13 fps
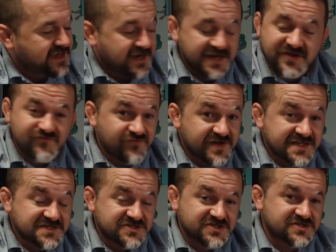and it
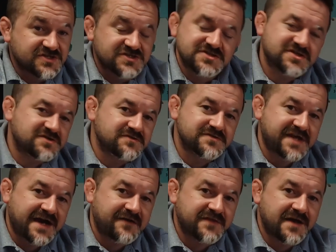really just doesn't cool
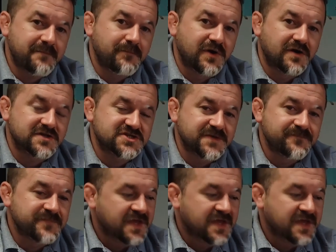down that much.